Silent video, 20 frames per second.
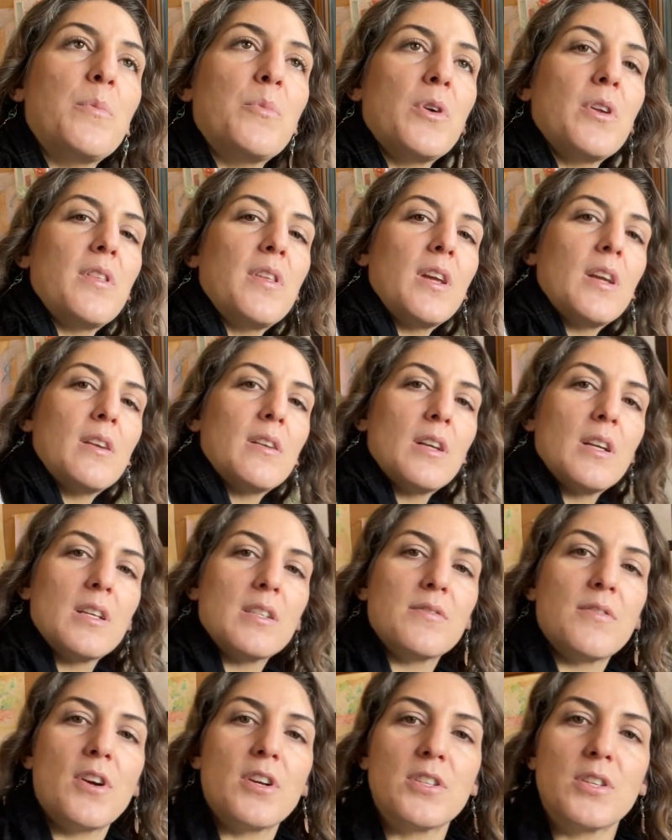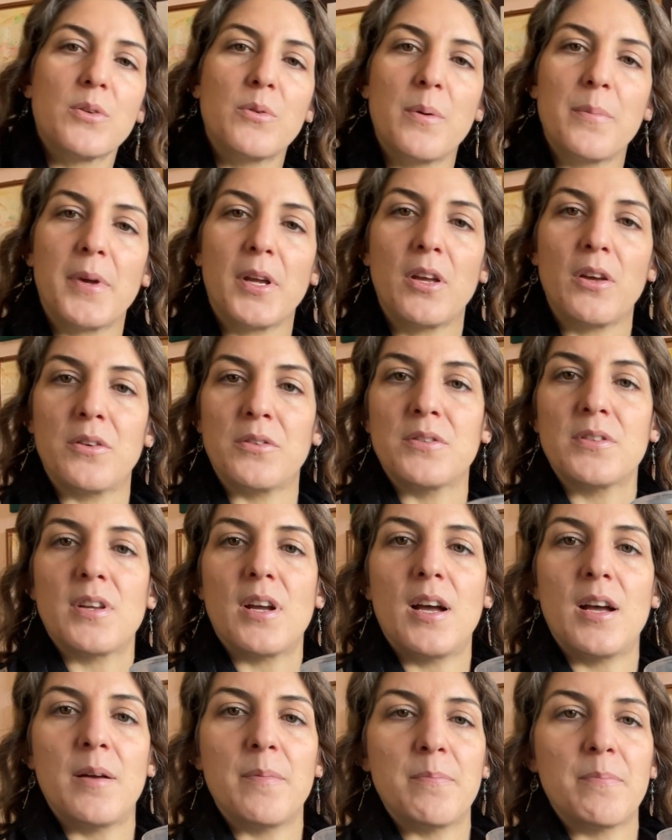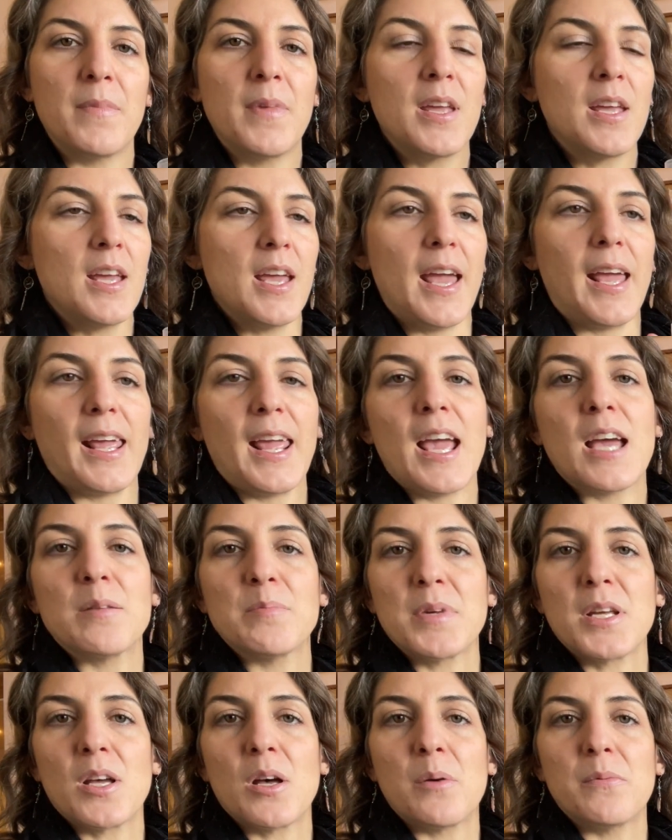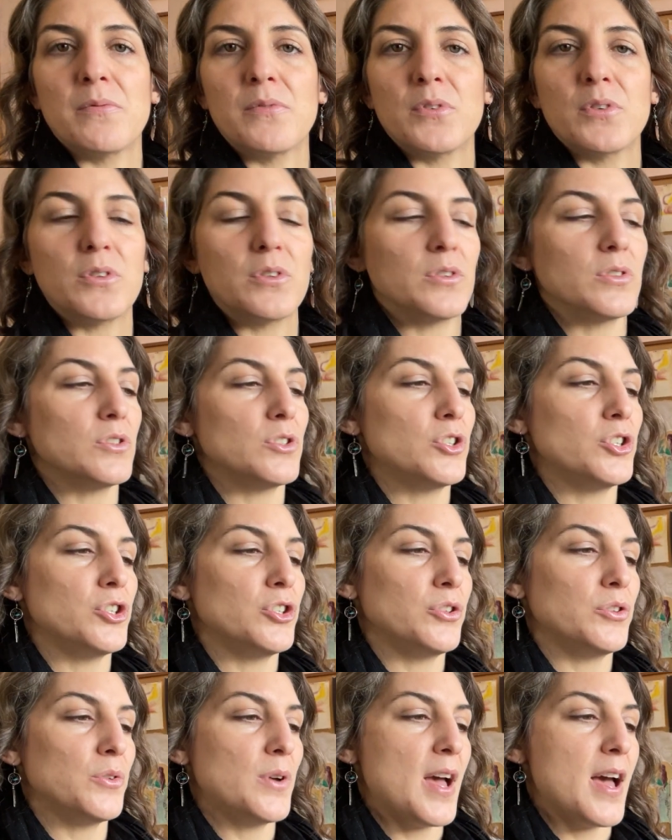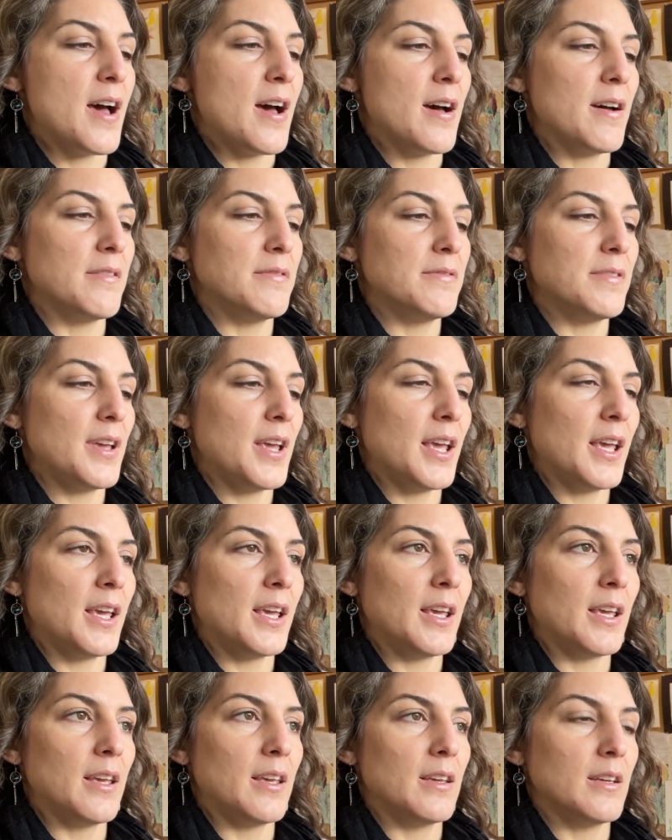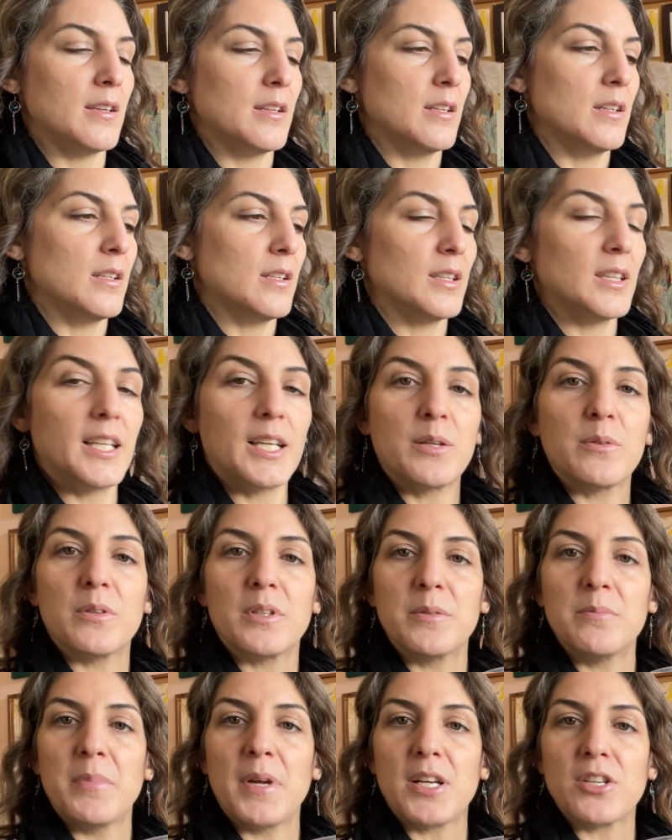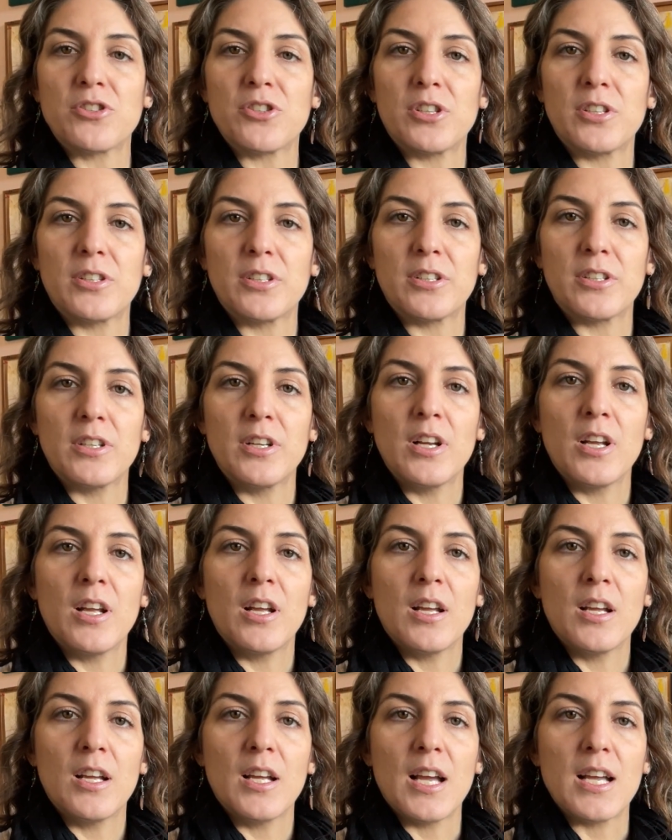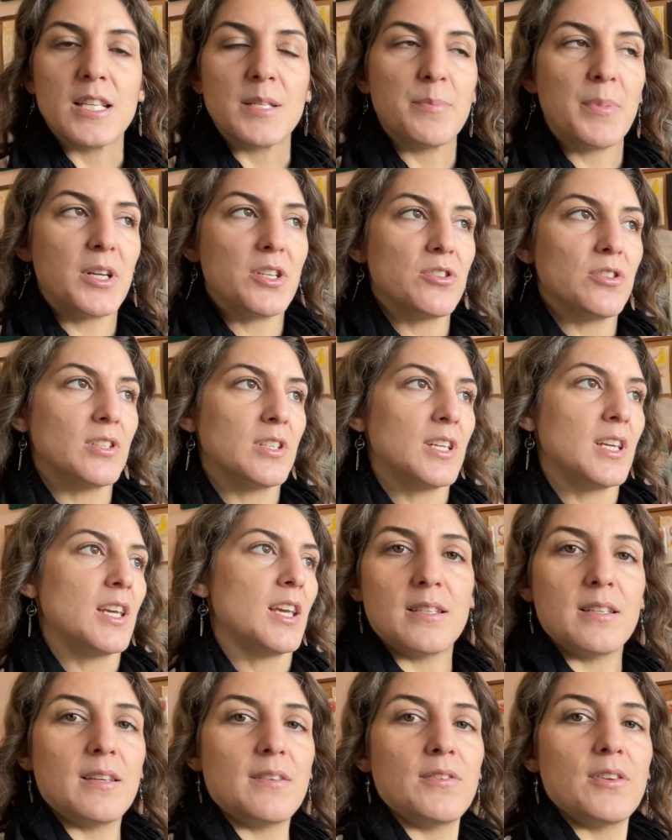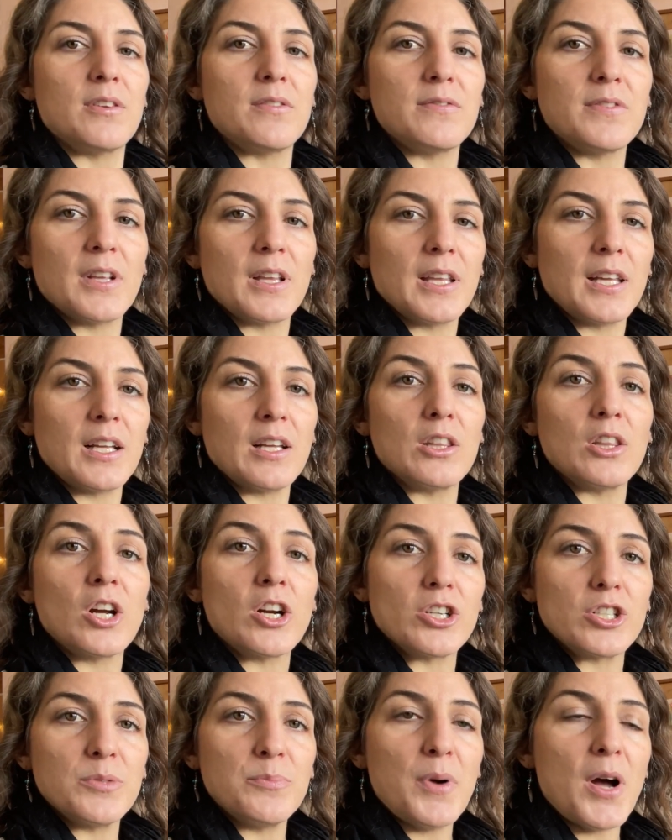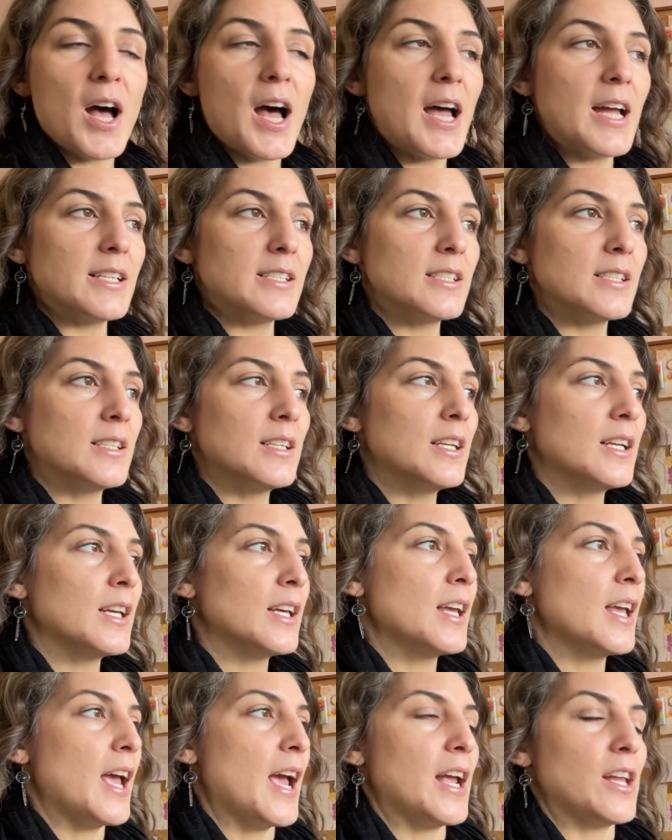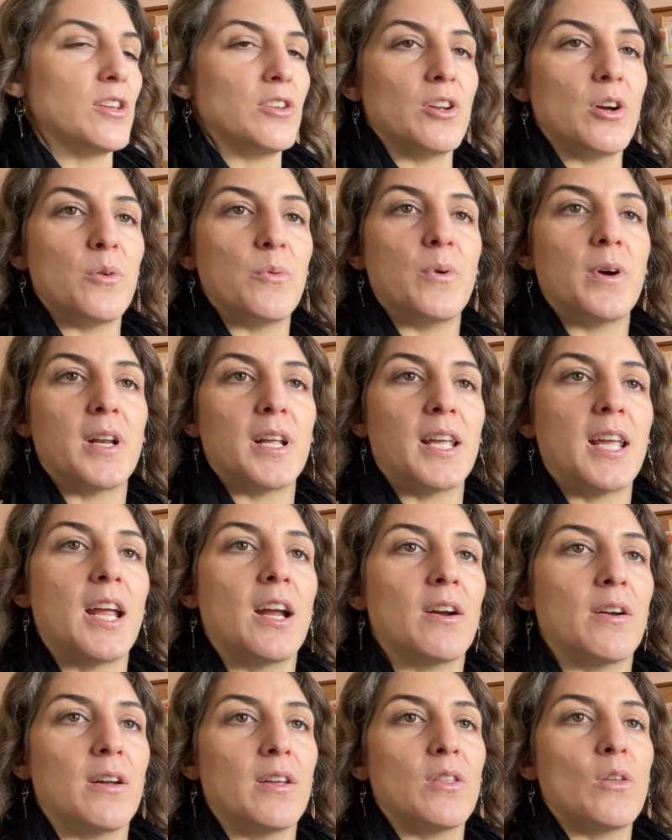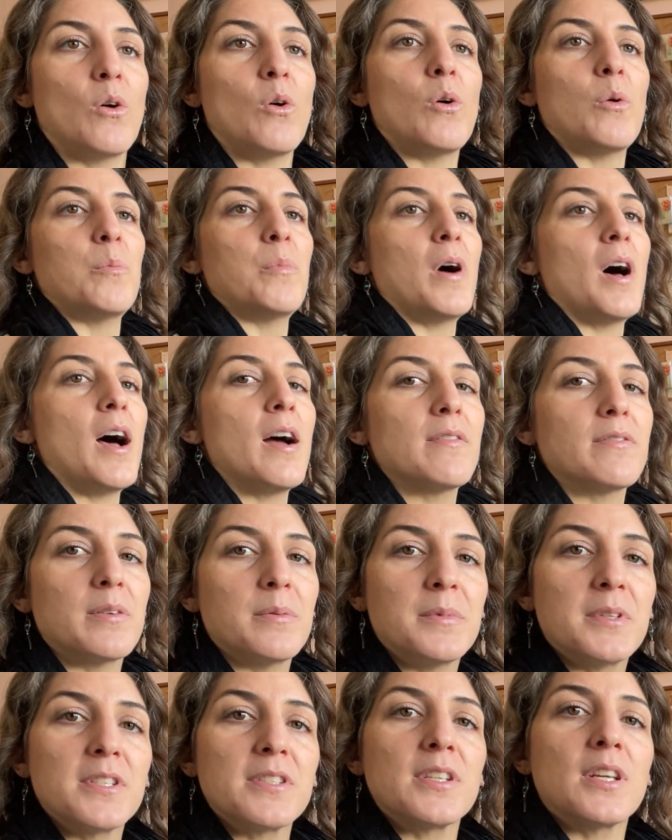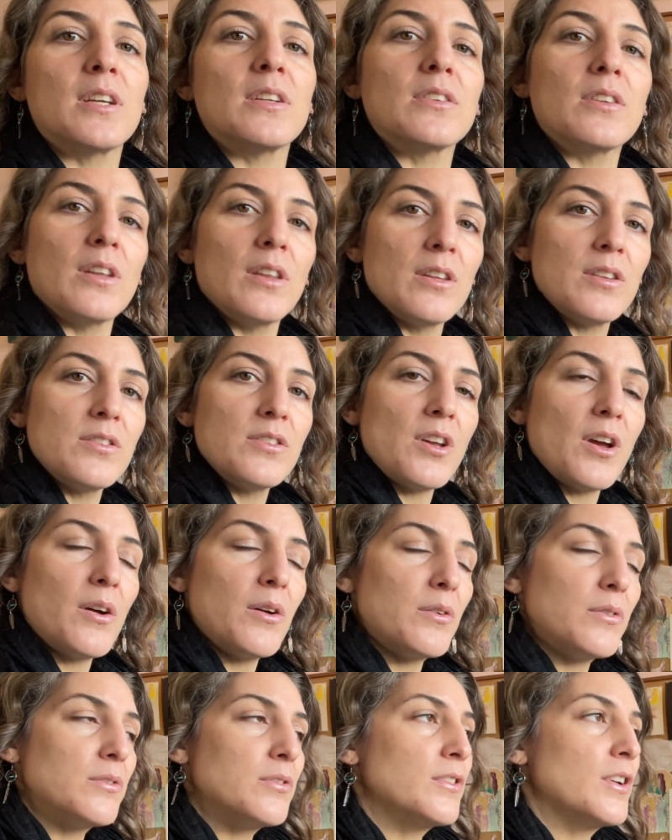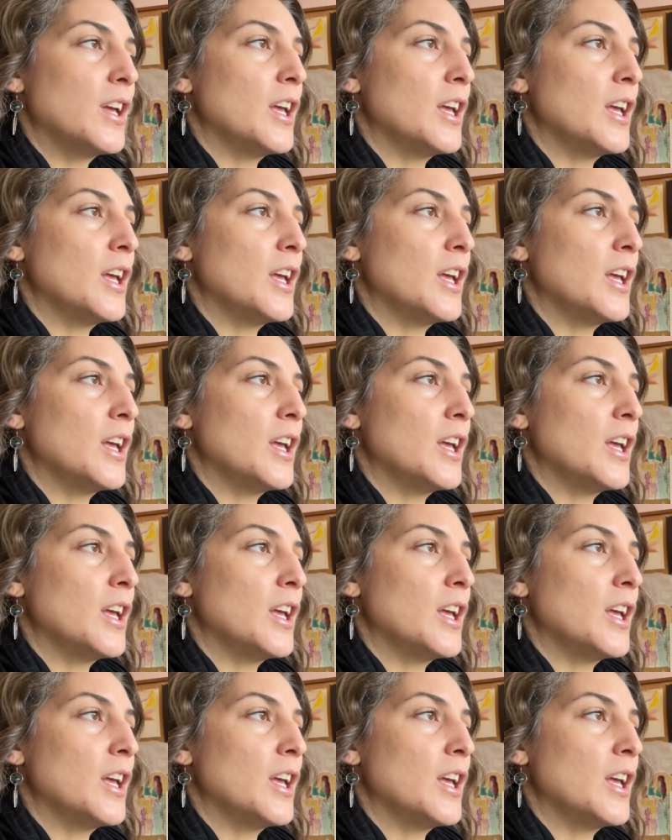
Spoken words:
more thing as far as equipment goes, it can be helpful to have a liquid measure, especially if you're filling a large pot and you don't want to carry the whole pot from the sink to the stove.